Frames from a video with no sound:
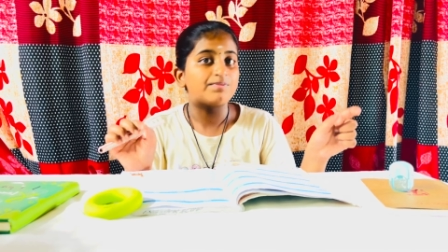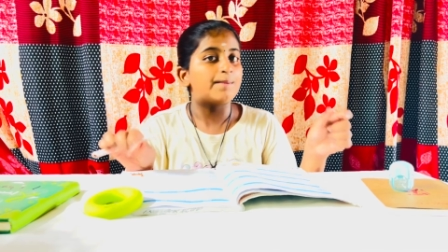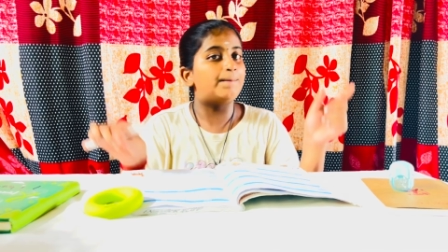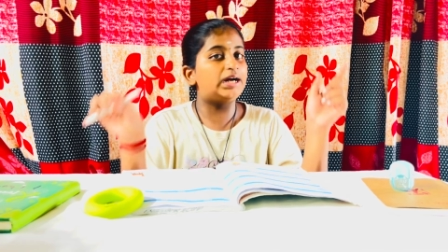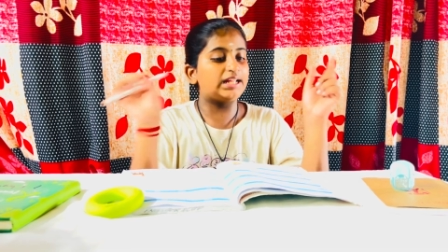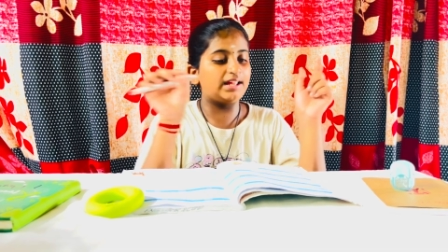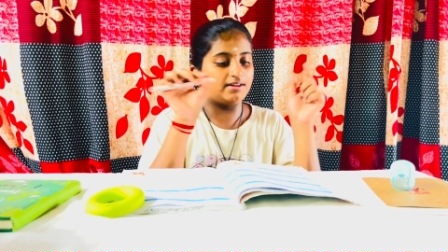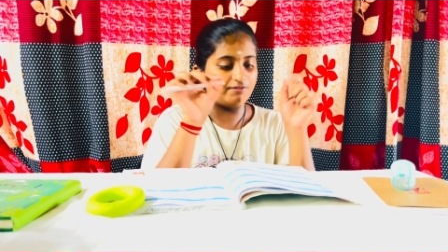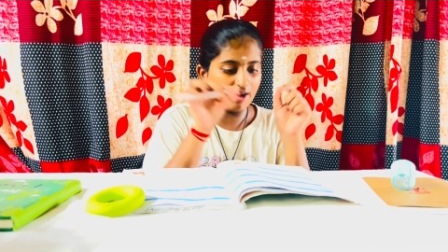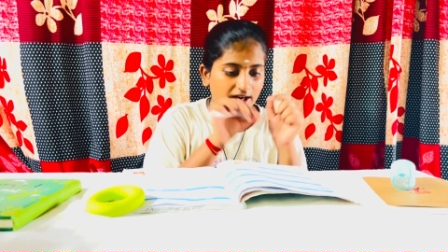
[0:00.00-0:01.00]
But
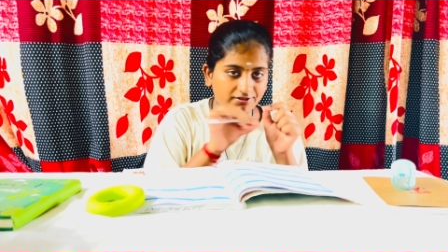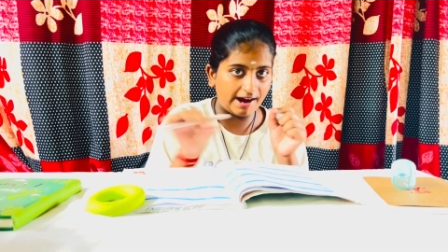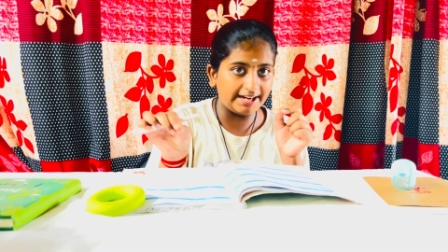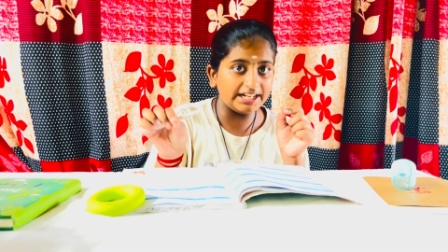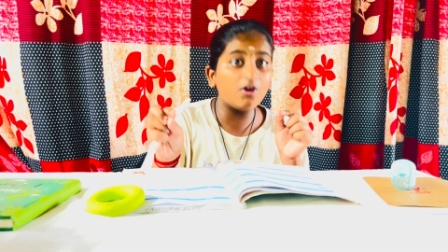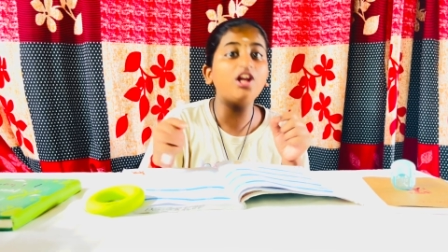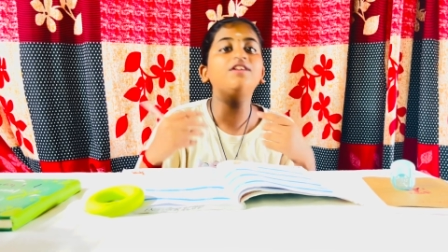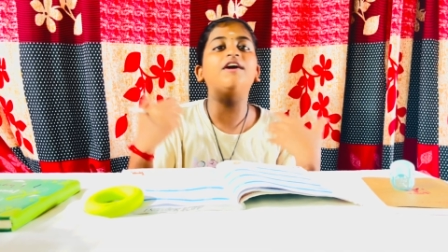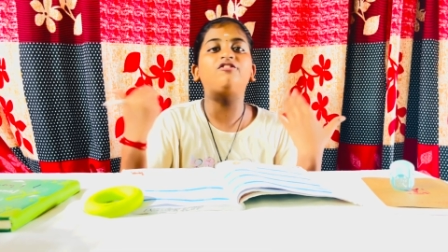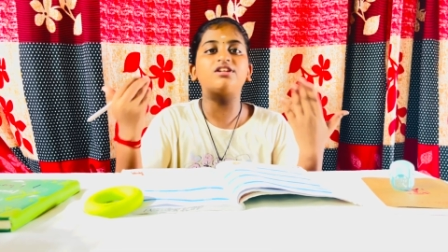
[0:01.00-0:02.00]
in while writing only
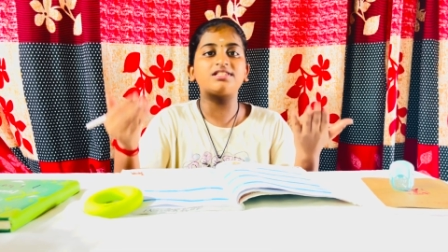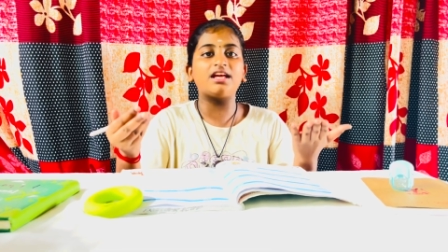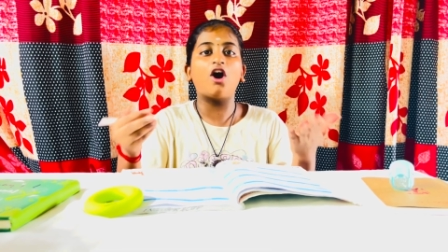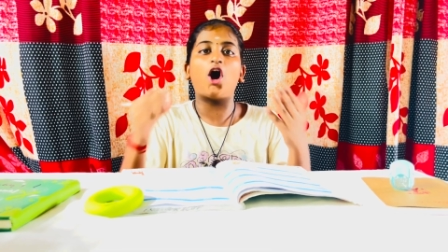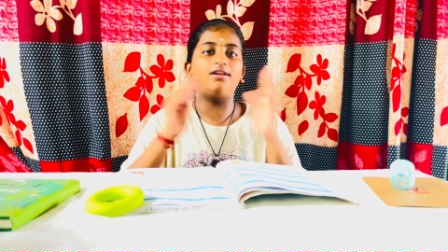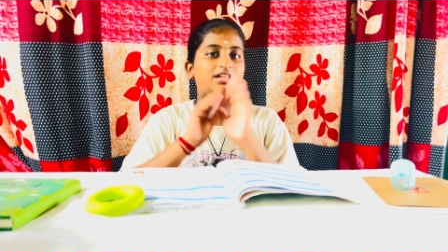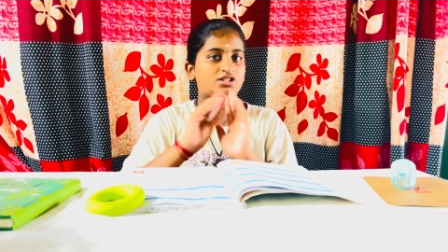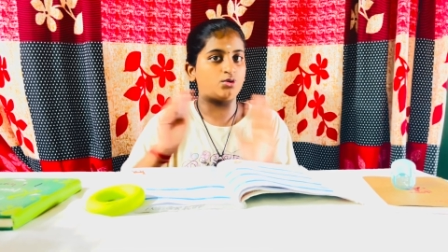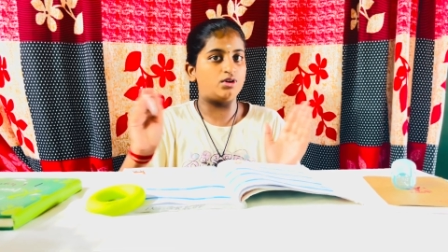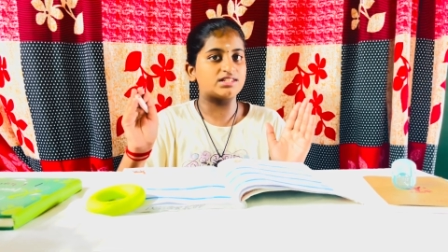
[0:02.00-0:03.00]
you have to see all
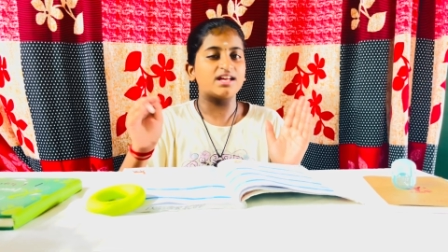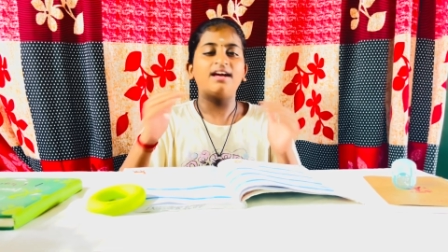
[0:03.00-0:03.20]
these rules.